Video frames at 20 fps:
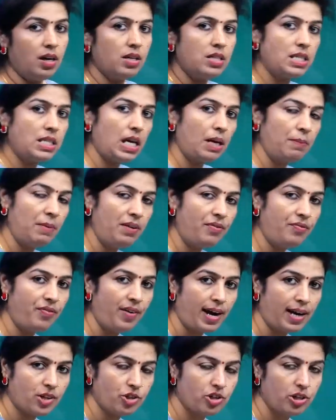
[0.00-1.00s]

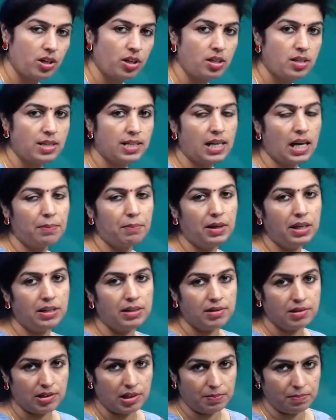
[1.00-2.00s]
semi-factual,
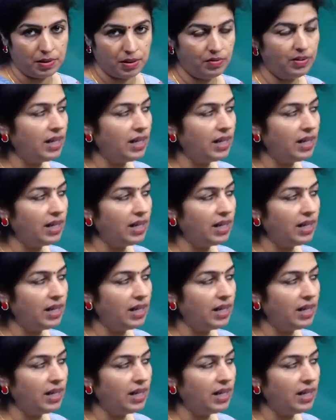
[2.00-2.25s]
semi-descriptive.